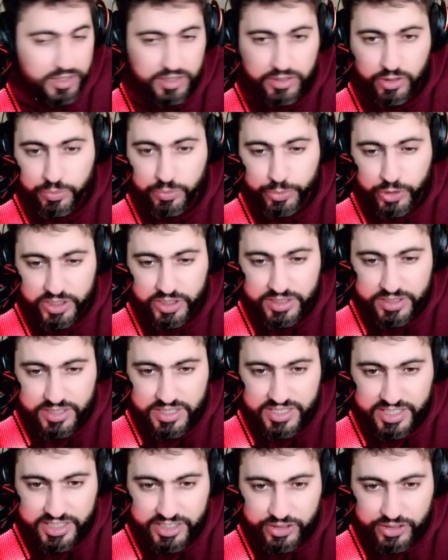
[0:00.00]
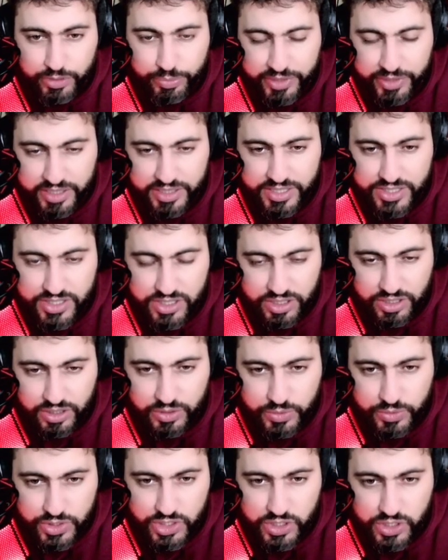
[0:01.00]
opponent decided to play the
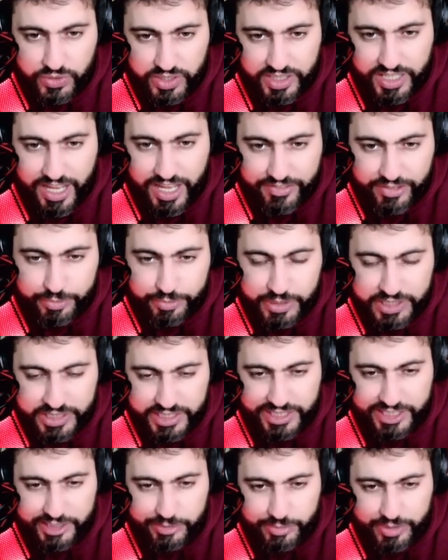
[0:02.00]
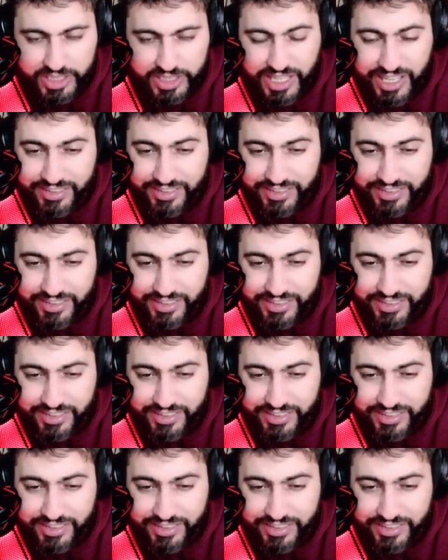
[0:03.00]
0, so they have a Pika Libre.